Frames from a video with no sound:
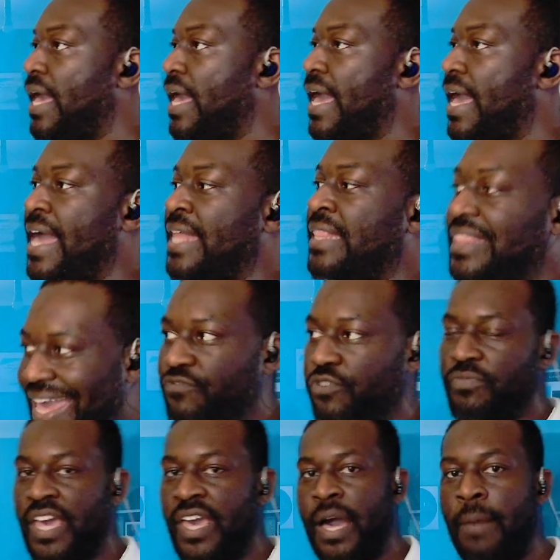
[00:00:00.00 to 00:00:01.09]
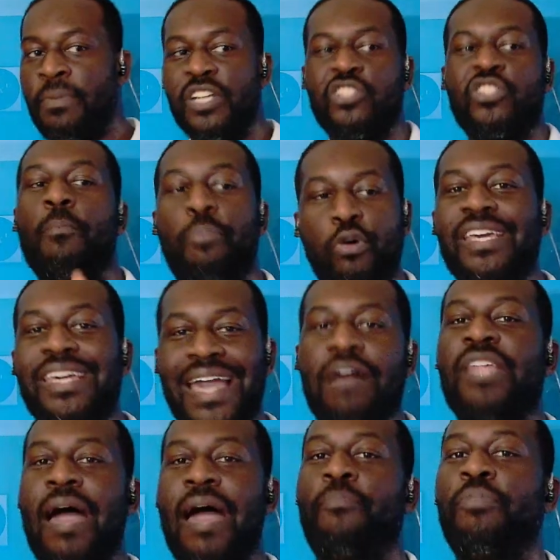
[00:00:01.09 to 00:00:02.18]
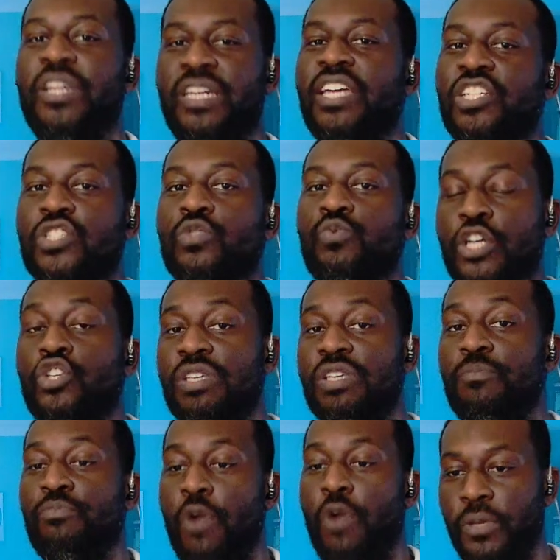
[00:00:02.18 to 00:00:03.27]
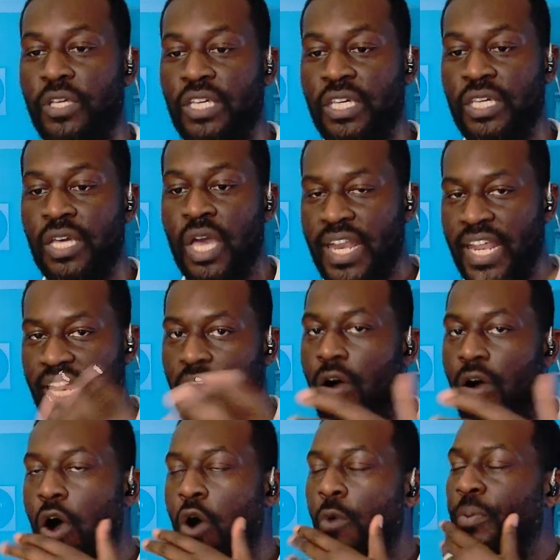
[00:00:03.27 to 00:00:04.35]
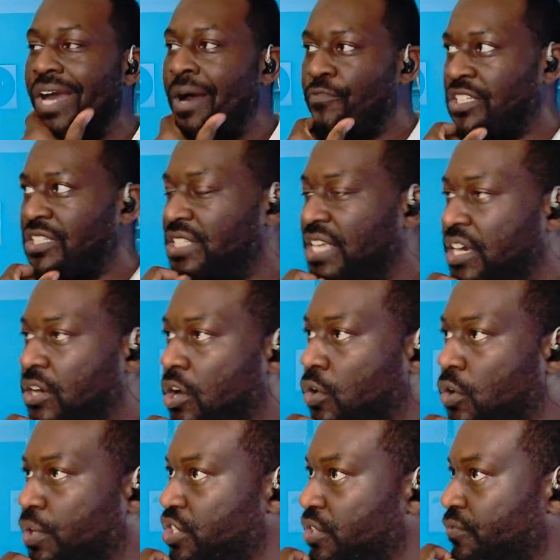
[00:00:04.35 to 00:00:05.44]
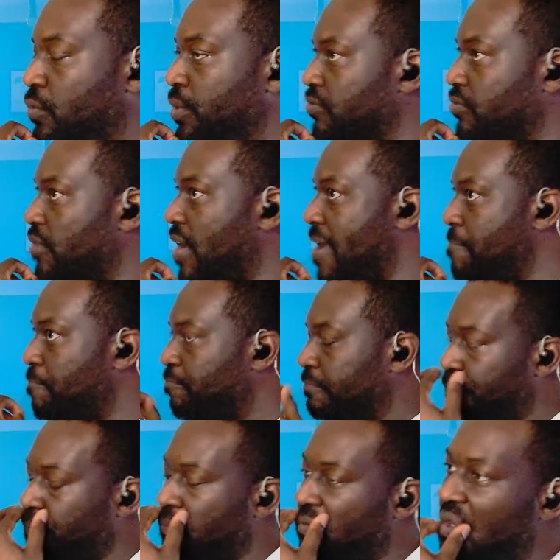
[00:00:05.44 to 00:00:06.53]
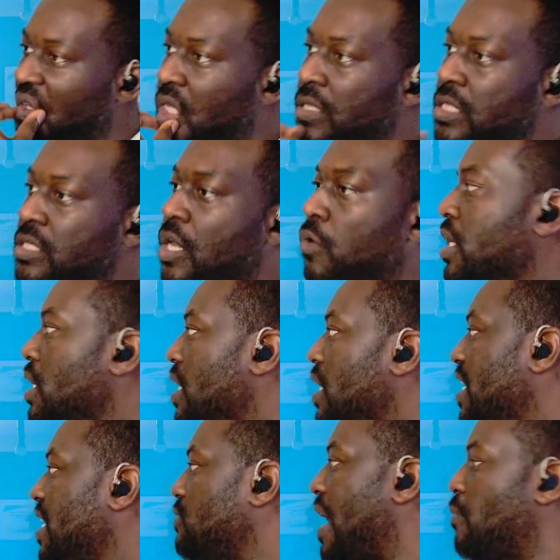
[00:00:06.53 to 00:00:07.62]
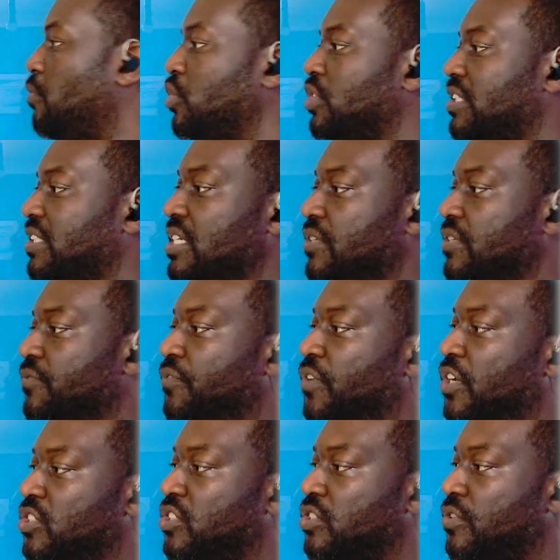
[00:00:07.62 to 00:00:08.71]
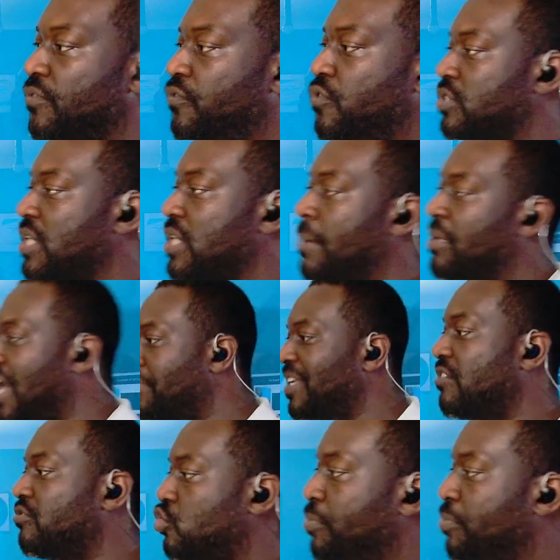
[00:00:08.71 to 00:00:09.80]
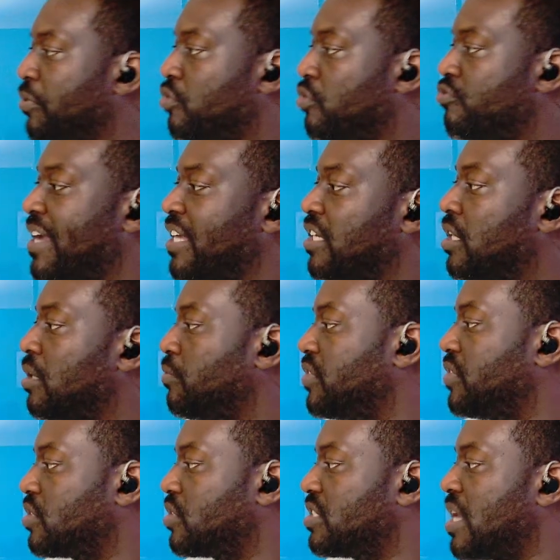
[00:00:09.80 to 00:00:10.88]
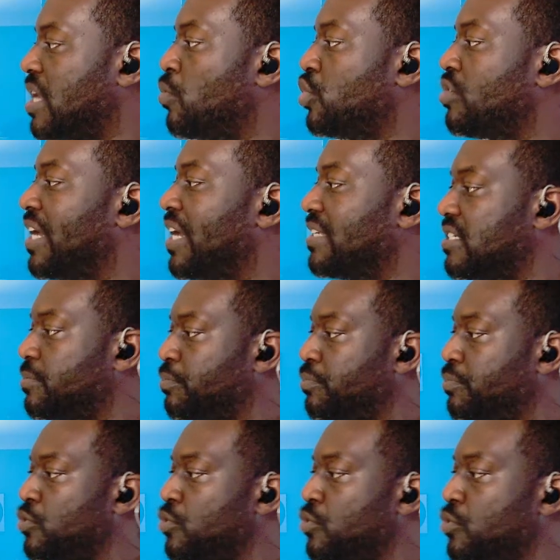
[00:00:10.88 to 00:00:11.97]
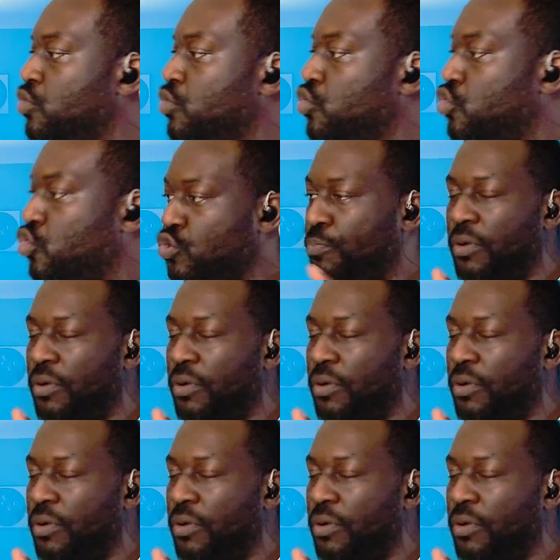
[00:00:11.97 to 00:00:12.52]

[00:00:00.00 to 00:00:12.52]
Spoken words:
there, I'm going to start pulling out the applications we can use in property, and then I'll open it up for us to take our question for the week, right? So here's what I want you to see first and foremost. I'm gonna get super granular with this because I want you guys to see this super in 3D, right?